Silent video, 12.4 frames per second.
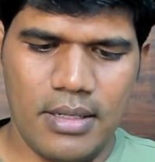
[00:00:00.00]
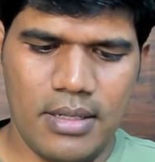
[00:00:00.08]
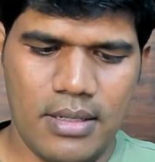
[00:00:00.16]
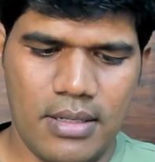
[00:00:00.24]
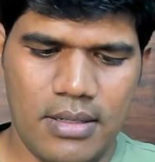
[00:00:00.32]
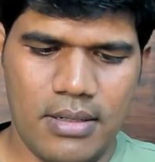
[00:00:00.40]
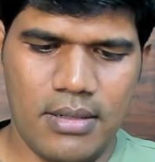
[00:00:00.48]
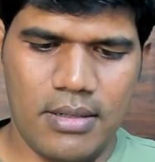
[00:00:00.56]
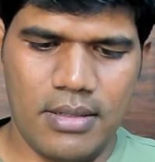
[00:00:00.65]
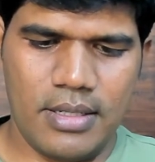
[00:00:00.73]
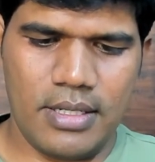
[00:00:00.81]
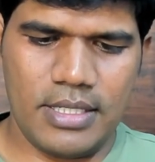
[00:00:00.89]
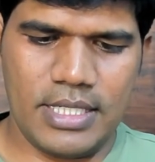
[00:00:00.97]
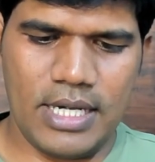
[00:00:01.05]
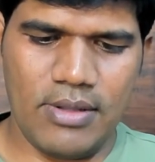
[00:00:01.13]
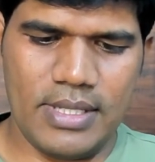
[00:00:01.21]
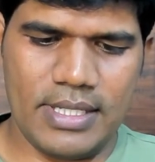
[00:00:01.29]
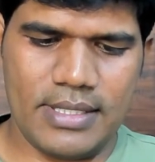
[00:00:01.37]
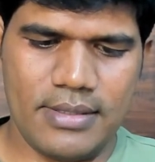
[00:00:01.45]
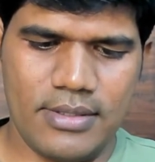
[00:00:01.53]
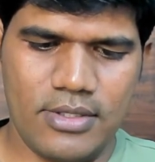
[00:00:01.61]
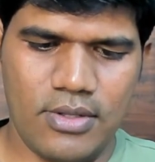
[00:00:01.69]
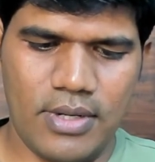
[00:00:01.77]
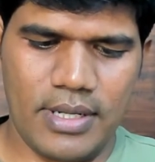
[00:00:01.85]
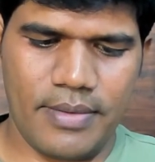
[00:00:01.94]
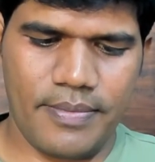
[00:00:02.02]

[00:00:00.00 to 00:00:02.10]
uh, schedule this. Sorry,